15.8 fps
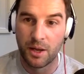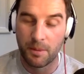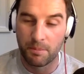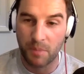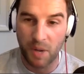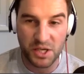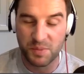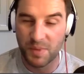
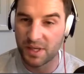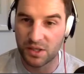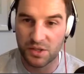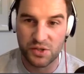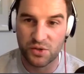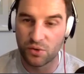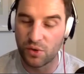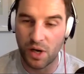must make it
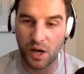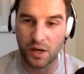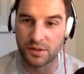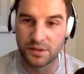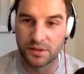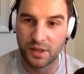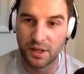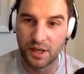so hard.
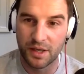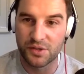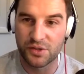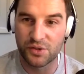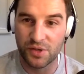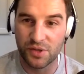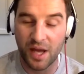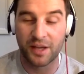And
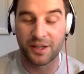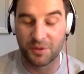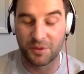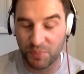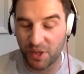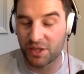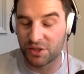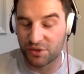so, yeah, I can
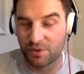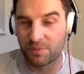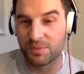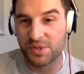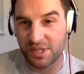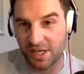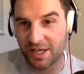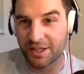picture him
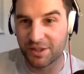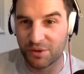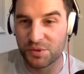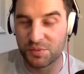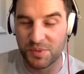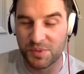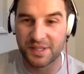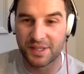sitting in those
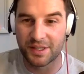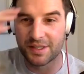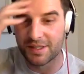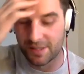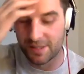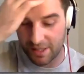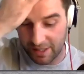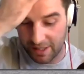
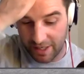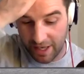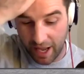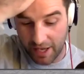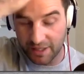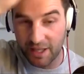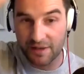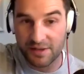meetings.
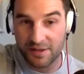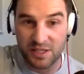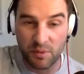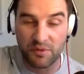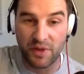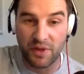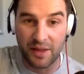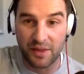And again, some
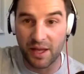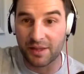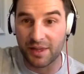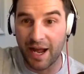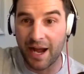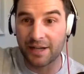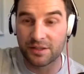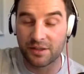of that, like the
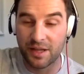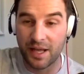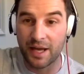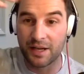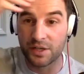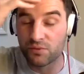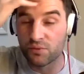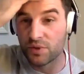actor they
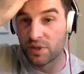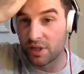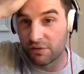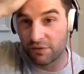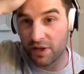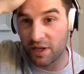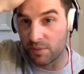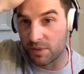had is really
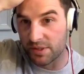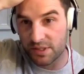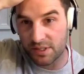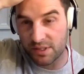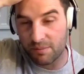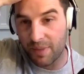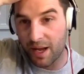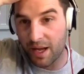famous. He's
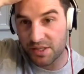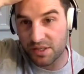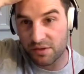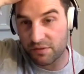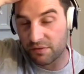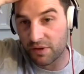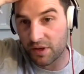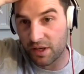a
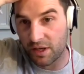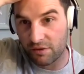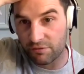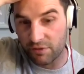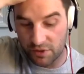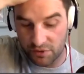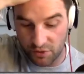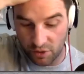massive
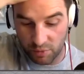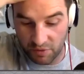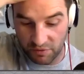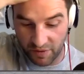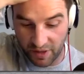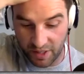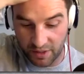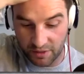French rugby
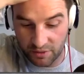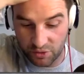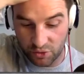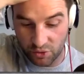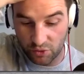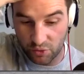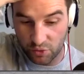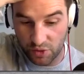fan,
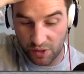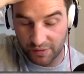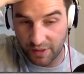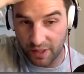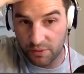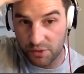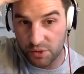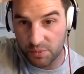Jean
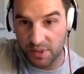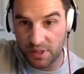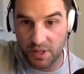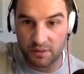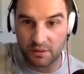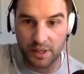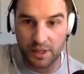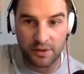Dujardin, who's been
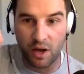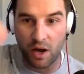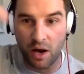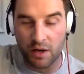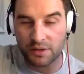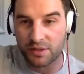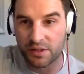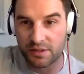in like The
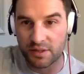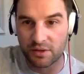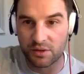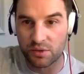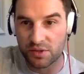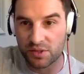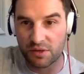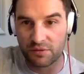Artist and
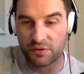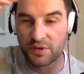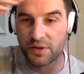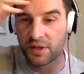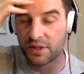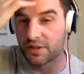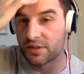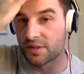loads of different
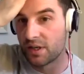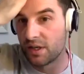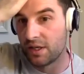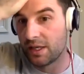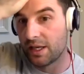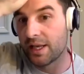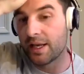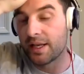things
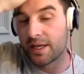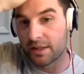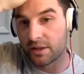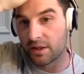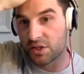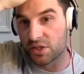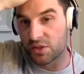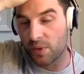in
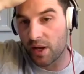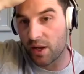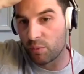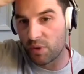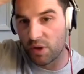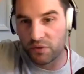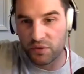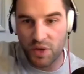English as well.
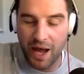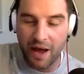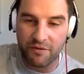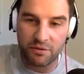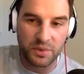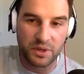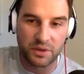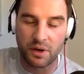But if you
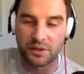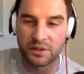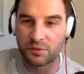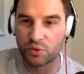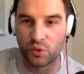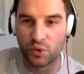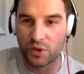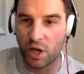haven't been around him
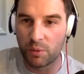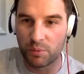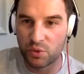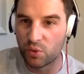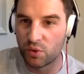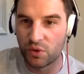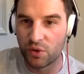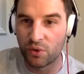growing up, you
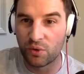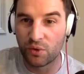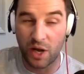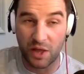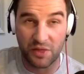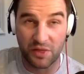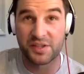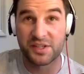wouldn't know.
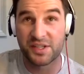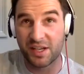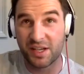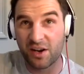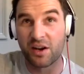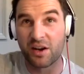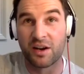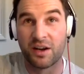The
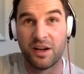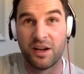singer